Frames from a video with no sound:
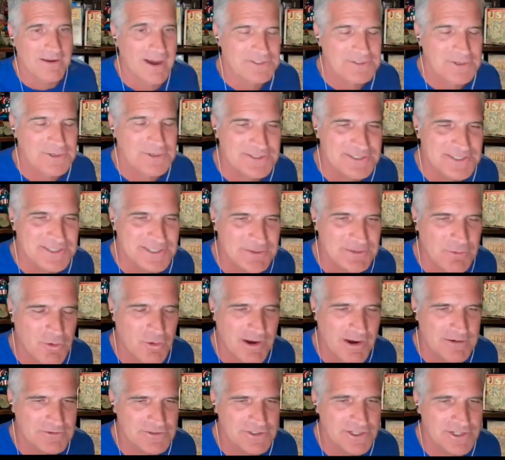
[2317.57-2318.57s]
gosh, you could see him
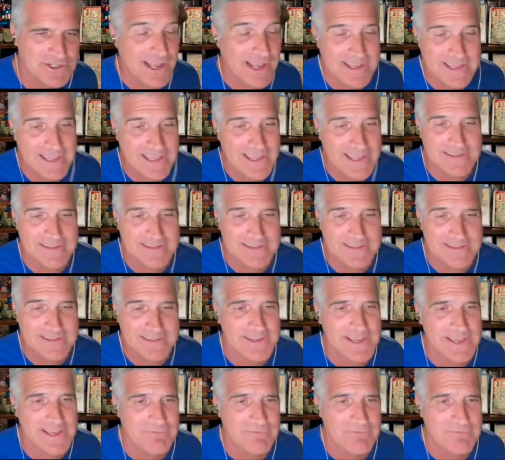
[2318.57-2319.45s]
crouching. I can't tell you.